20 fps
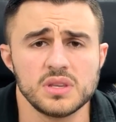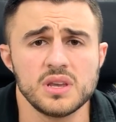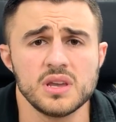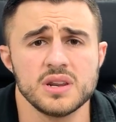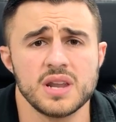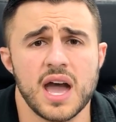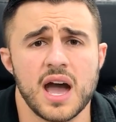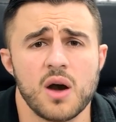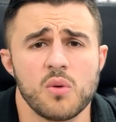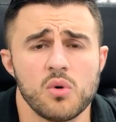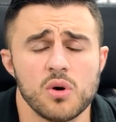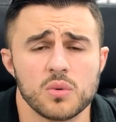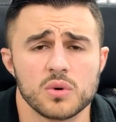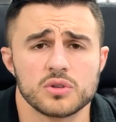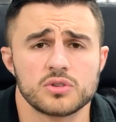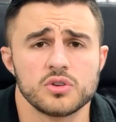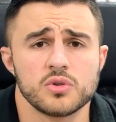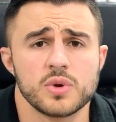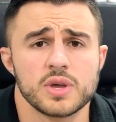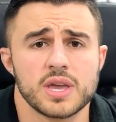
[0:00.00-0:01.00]
Now, what
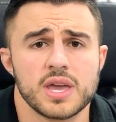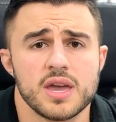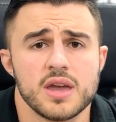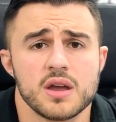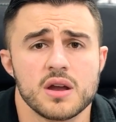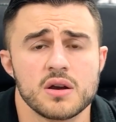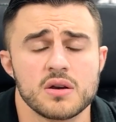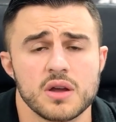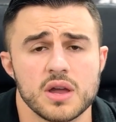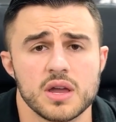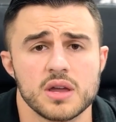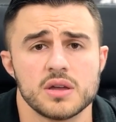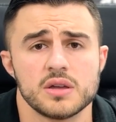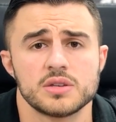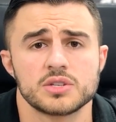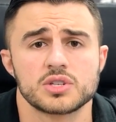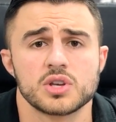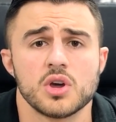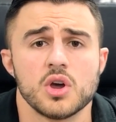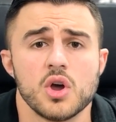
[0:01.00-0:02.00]
we're doing here
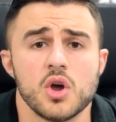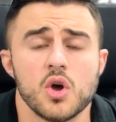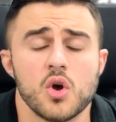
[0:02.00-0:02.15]
is